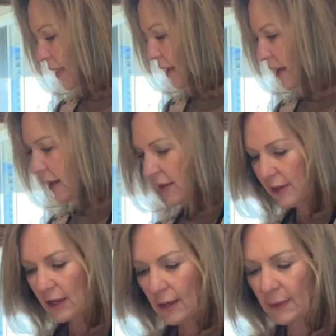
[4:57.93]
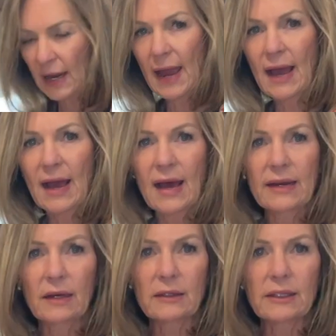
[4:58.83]
And I think I'm gonna add
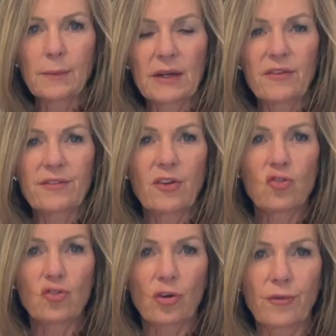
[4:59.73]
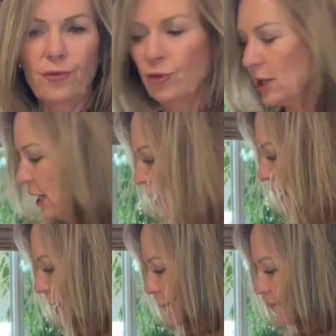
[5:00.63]
a little bit of
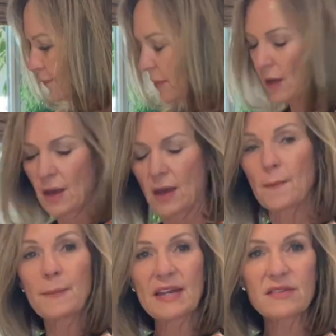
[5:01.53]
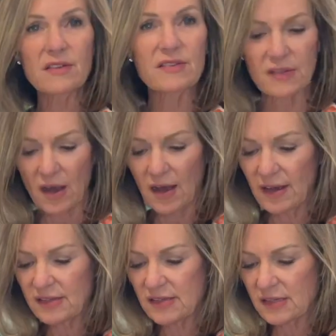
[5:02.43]
sugar-free pizza
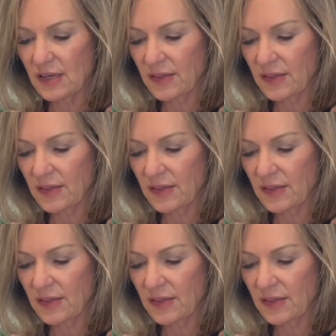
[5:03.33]
sauce.